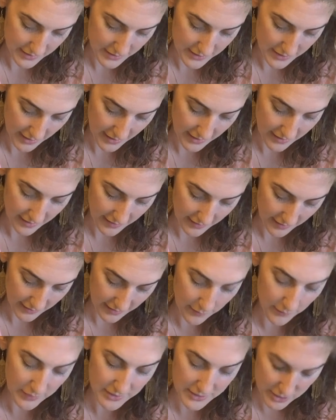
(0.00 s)
China
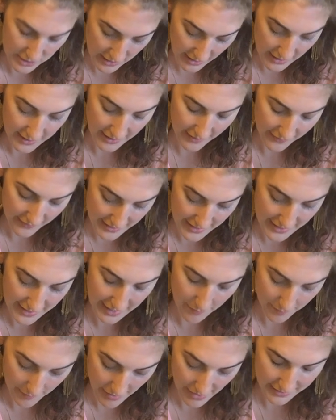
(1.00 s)
and then he
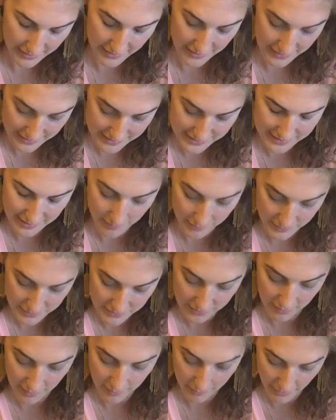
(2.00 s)
came back and he established
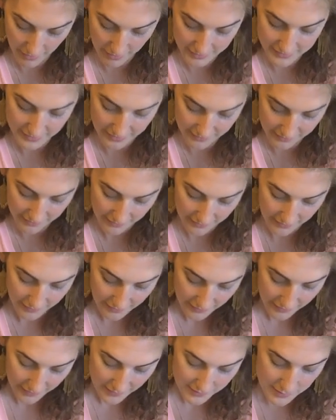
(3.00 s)
chiropractic.
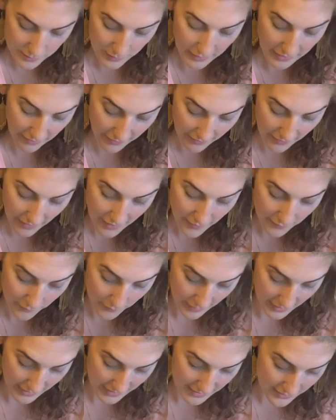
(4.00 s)
So like a lot of
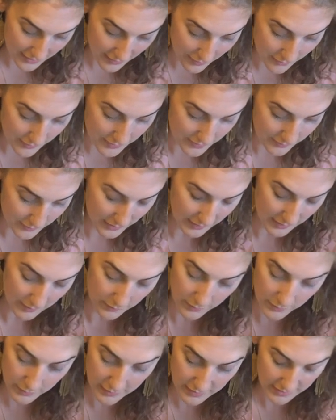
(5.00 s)
what I do is really
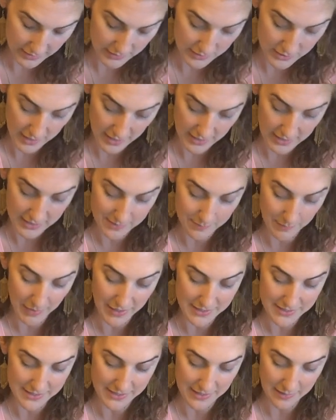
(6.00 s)
rooted in Chinese
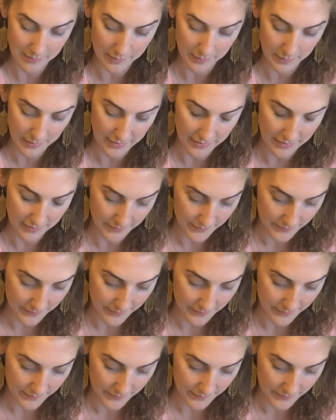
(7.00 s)
medicine, but